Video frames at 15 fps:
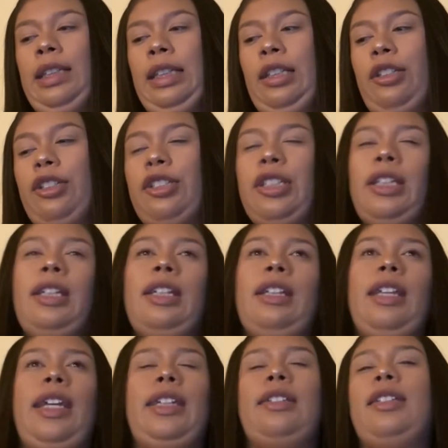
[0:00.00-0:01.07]
she,
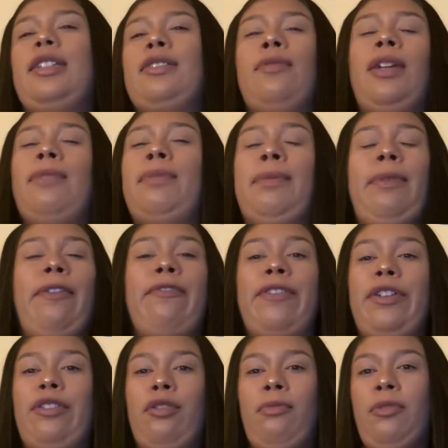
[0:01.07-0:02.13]
like, doesn't want to be my
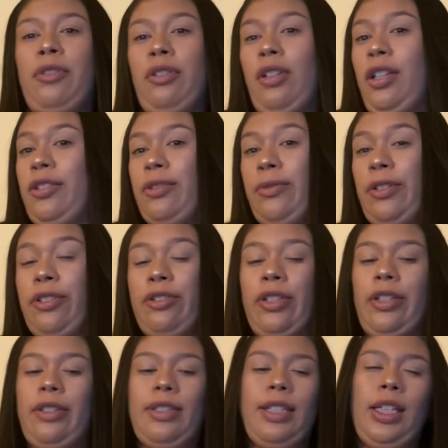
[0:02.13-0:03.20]
friend no more. Long story short,
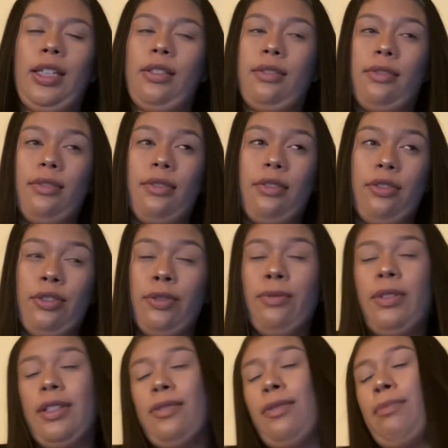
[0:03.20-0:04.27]
thing 2
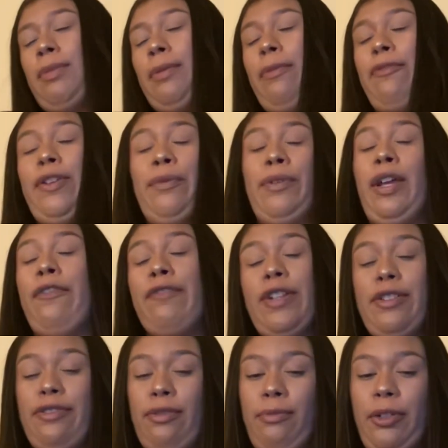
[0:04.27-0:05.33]
doesn't want to be my friend. We're not
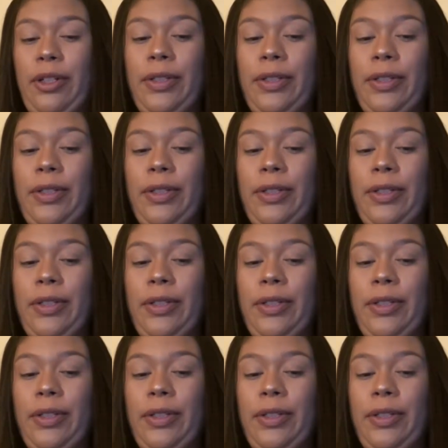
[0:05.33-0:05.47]
friends no more.